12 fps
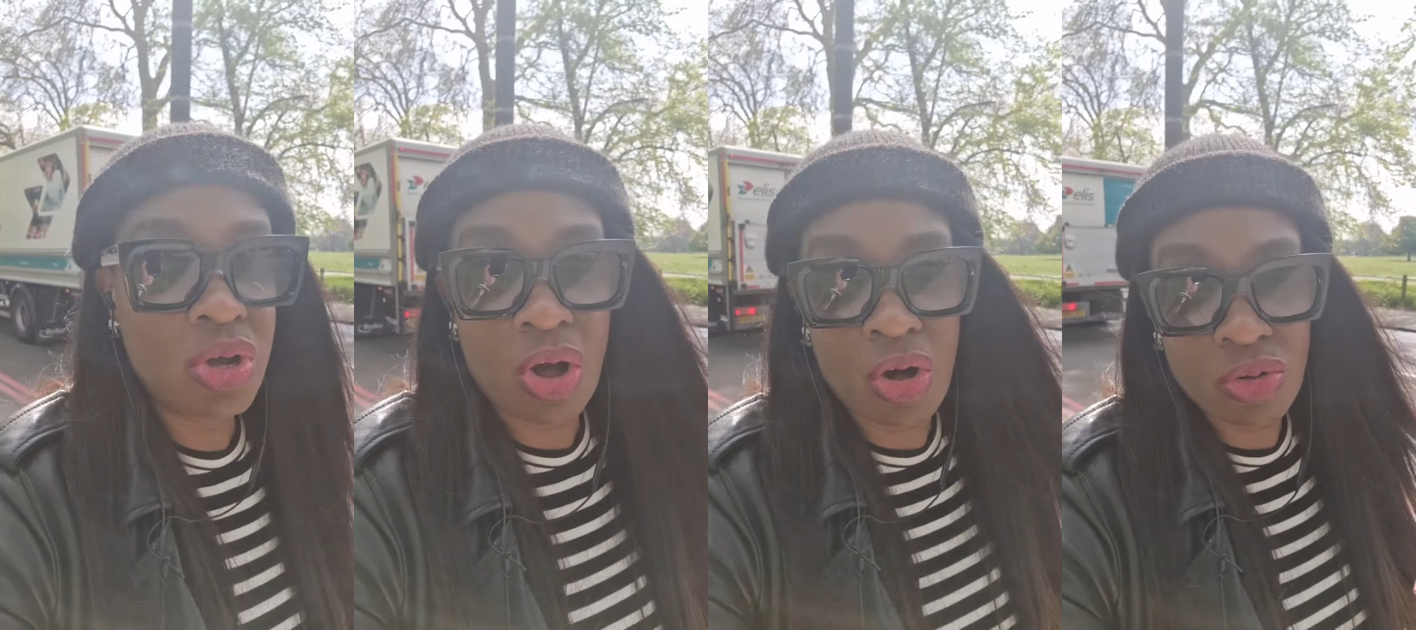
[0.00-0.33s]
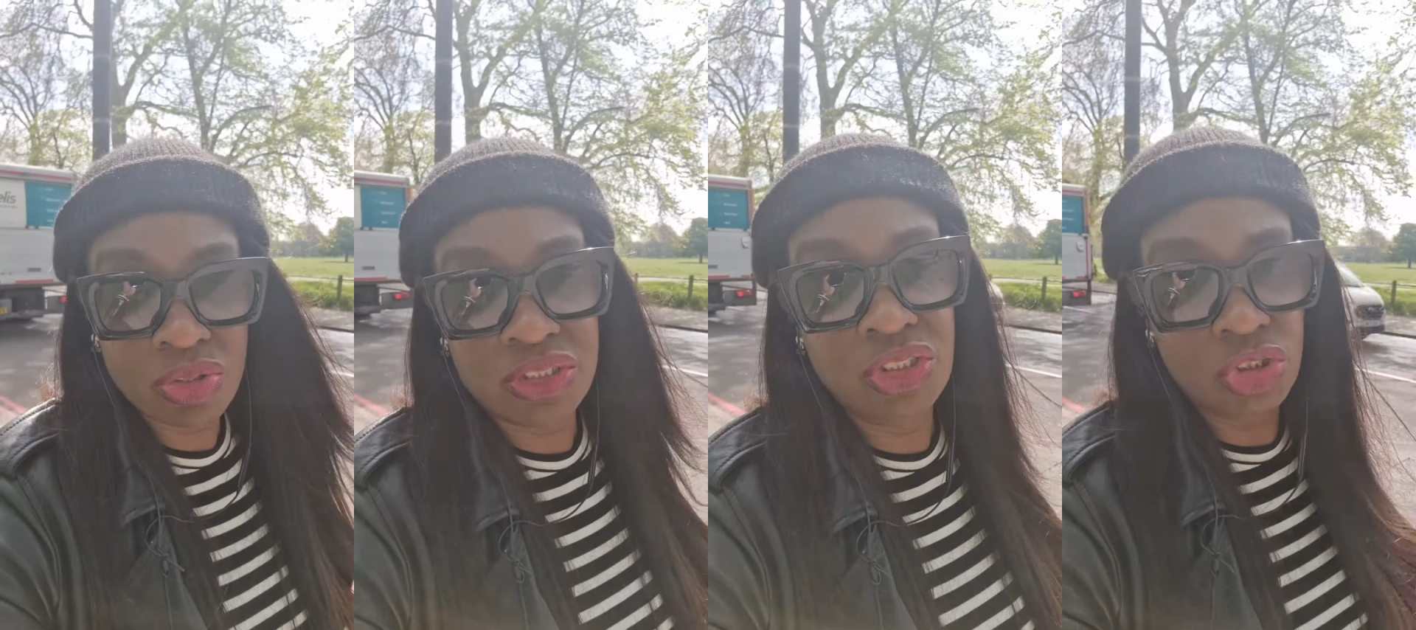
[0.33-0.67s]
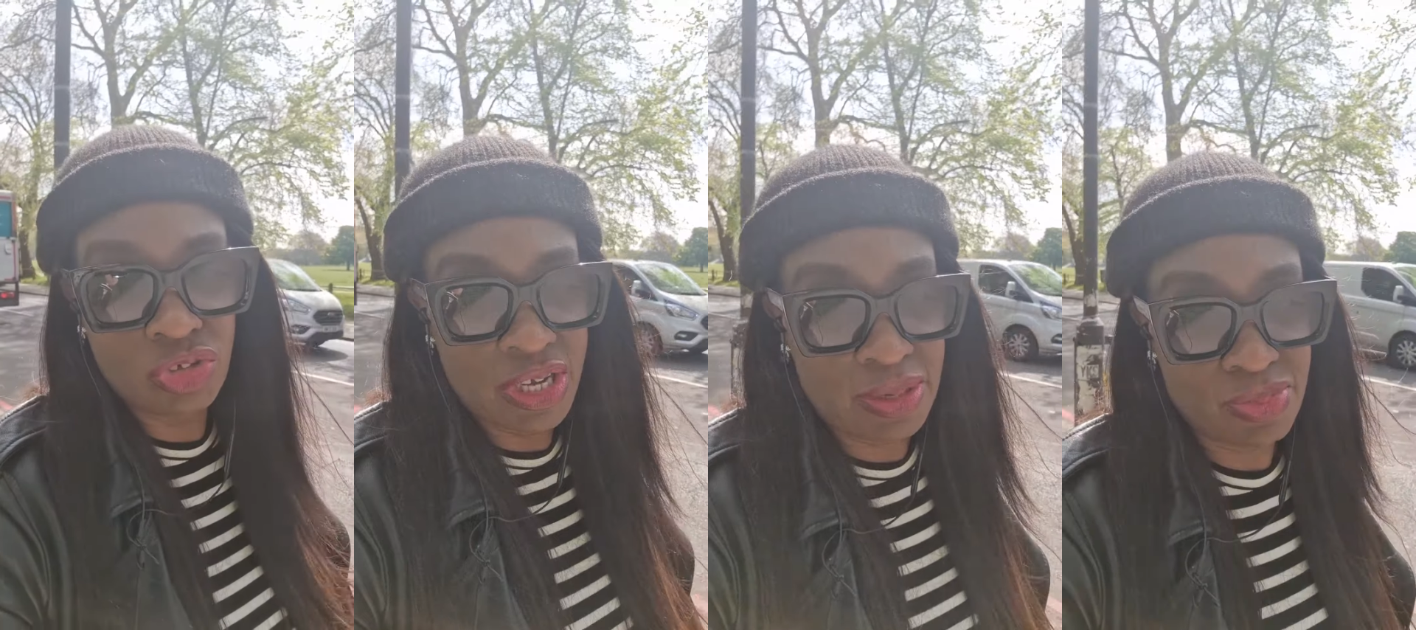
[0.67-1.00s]
goals and
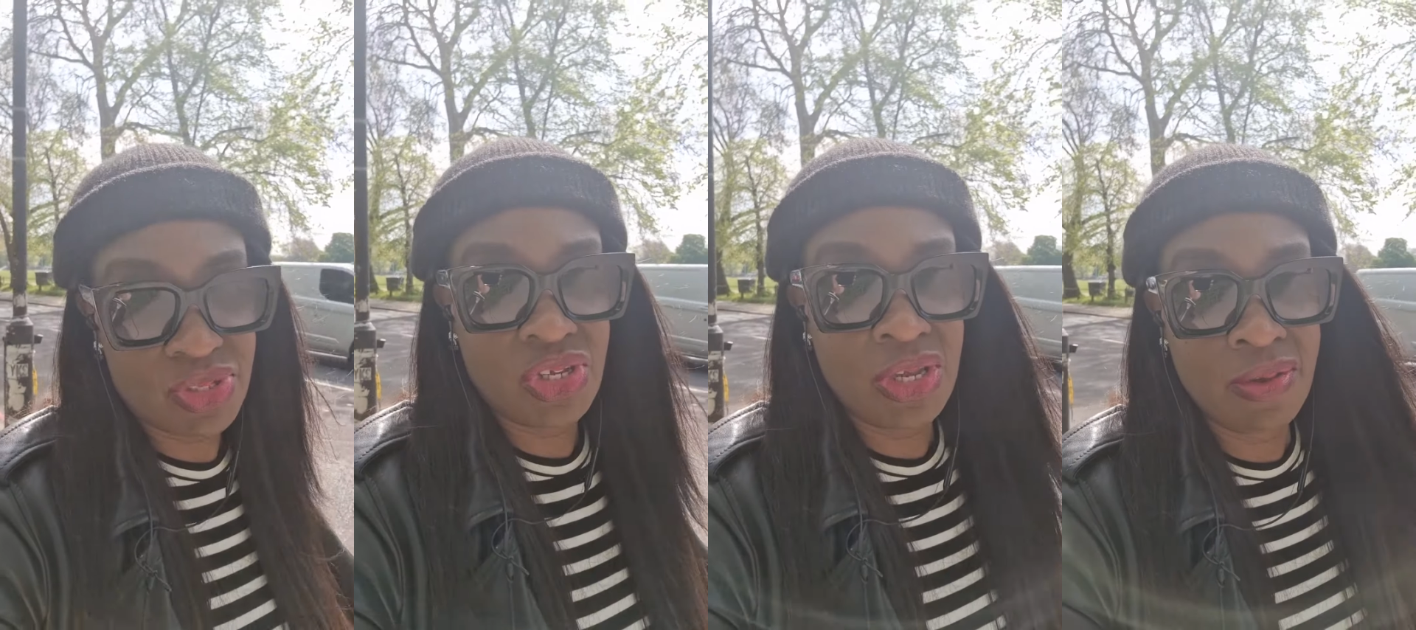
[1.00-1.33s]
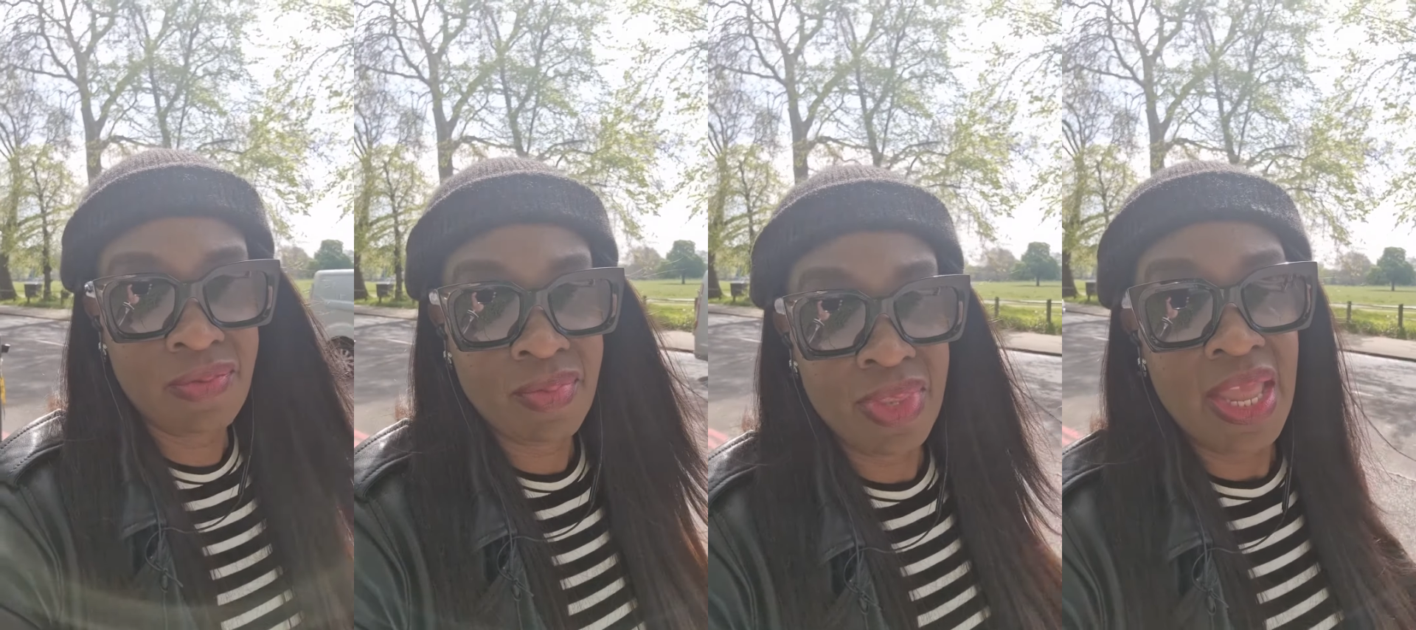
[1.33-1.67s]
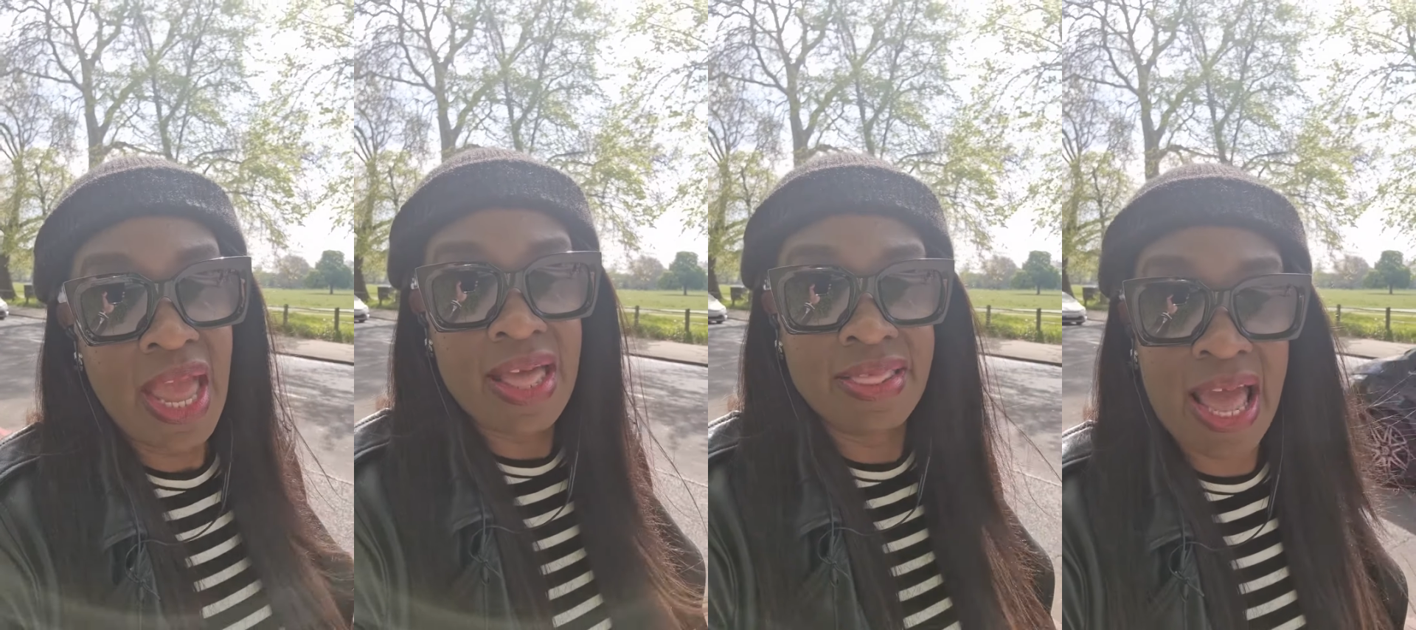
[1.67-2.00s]
dreams,
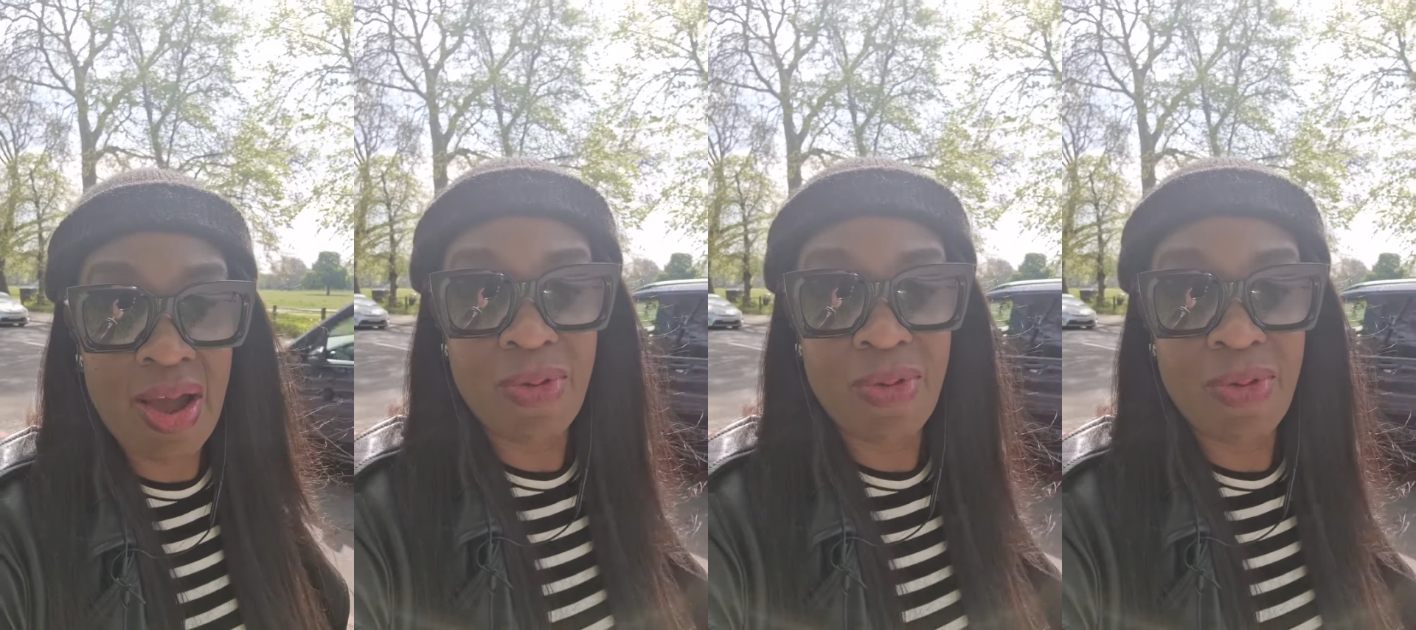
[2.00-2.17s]
and that